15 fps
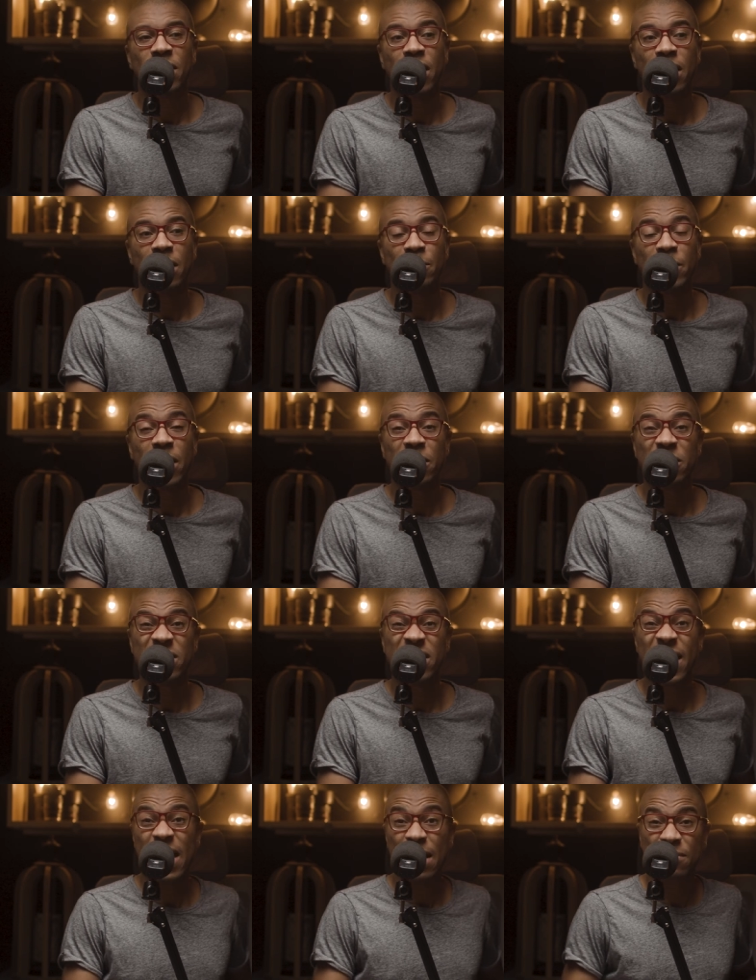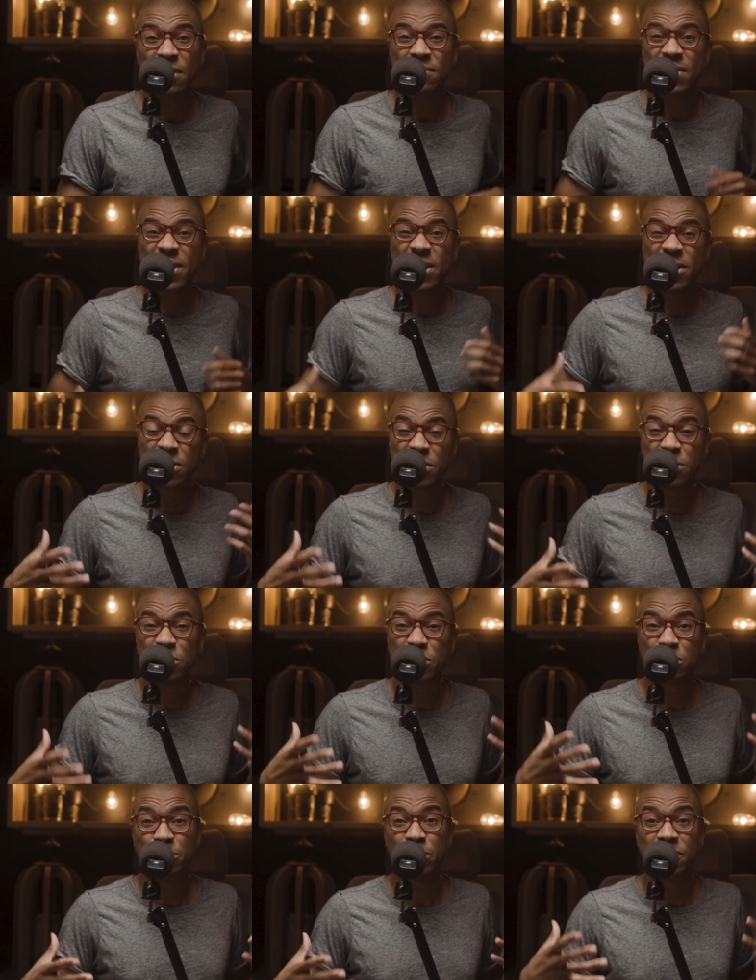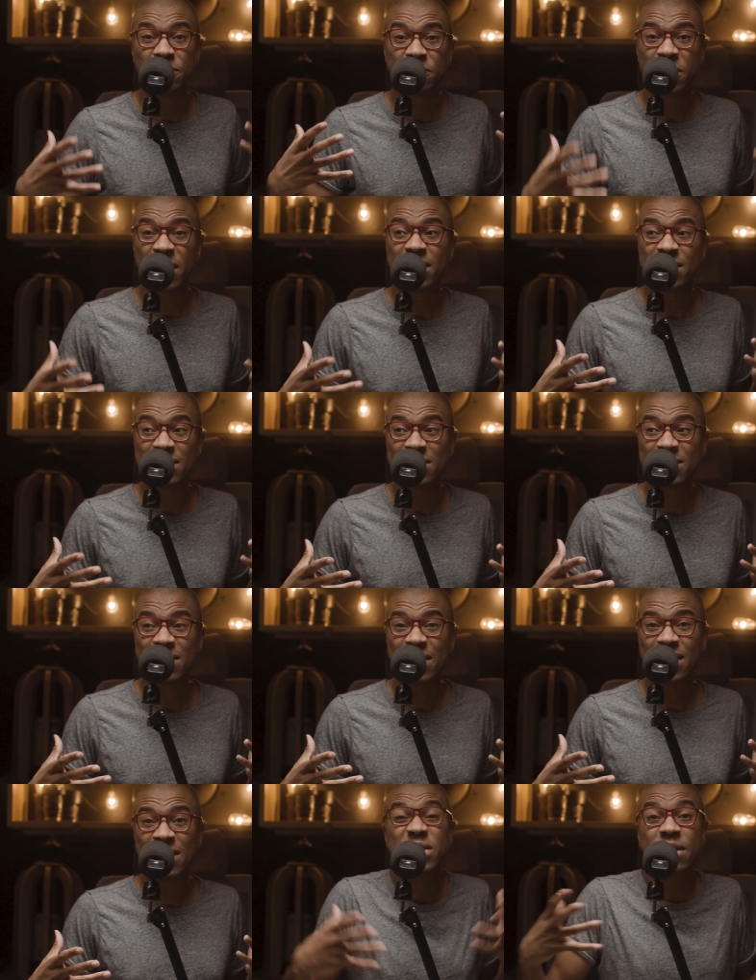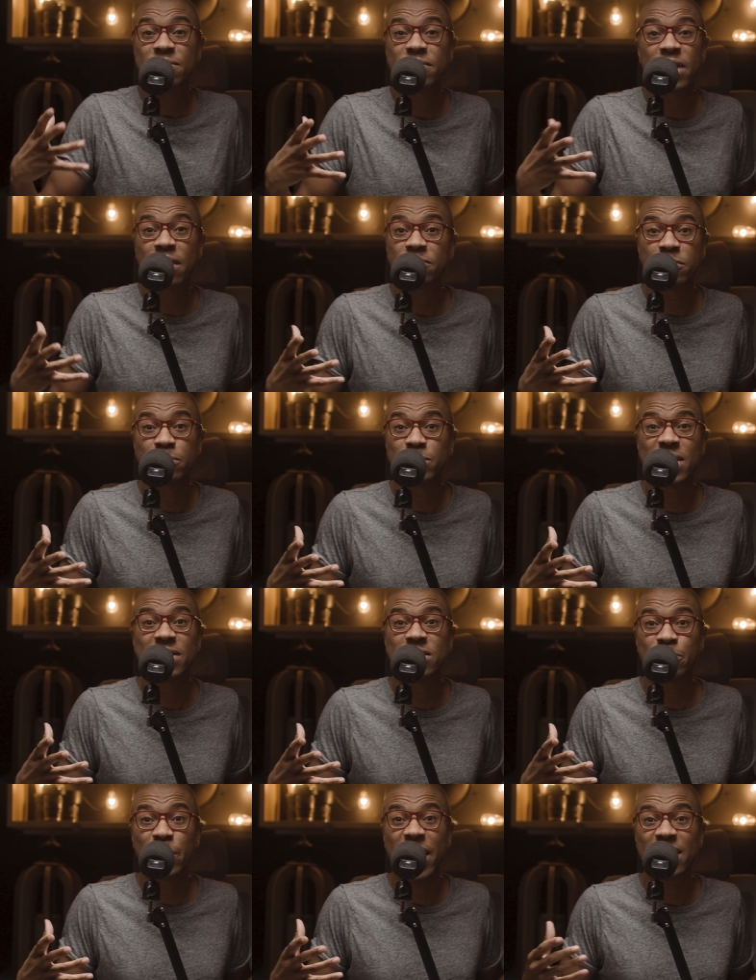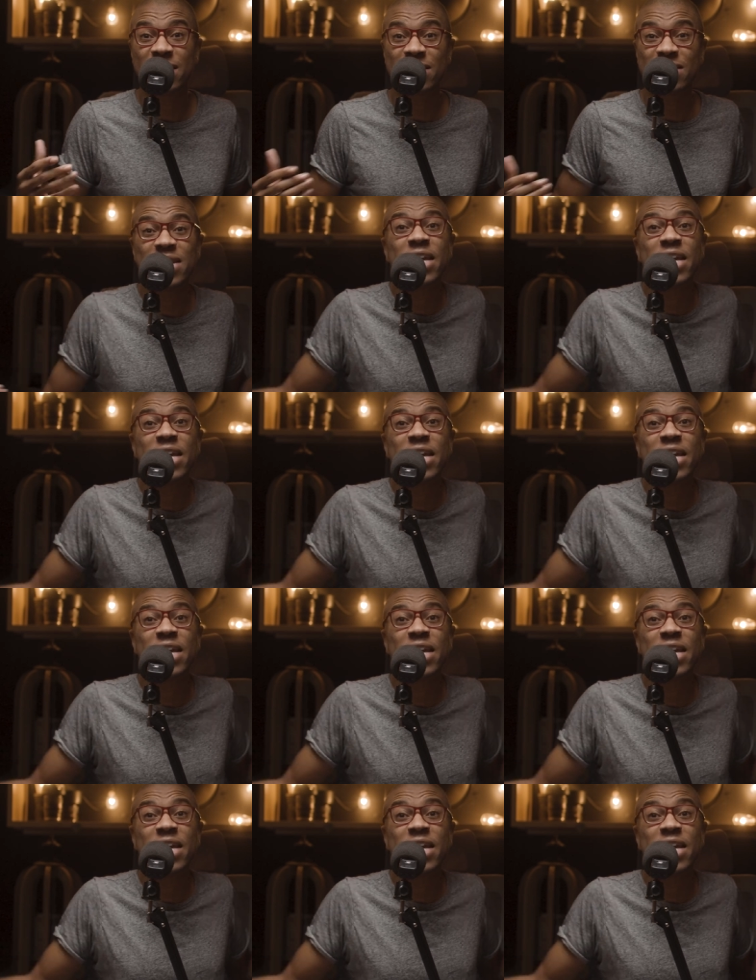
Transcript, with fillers: Um, I already have, I feel like, a good group of friends that we definitely have room to expand,